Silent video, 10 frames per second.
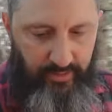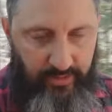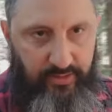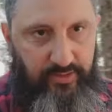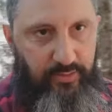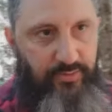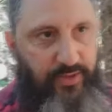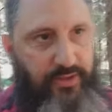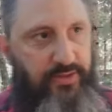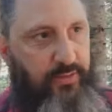Uh, you say well, it's
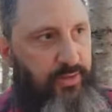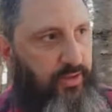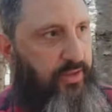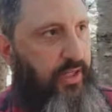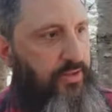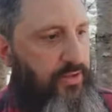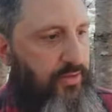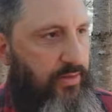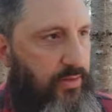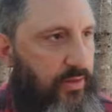very similar to the
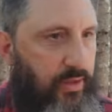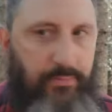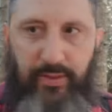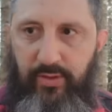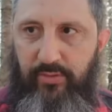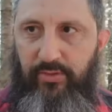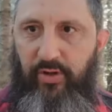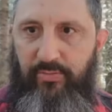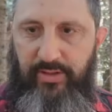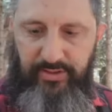ancient Imperial
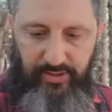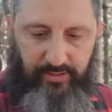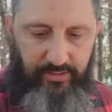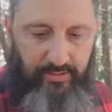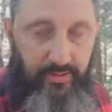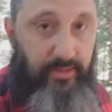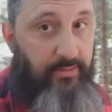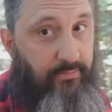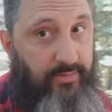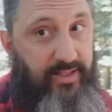Rome, isn't it?
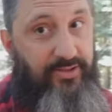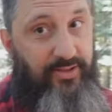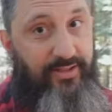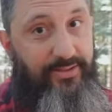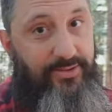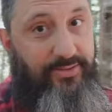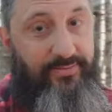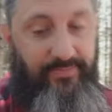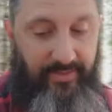Yes, it is.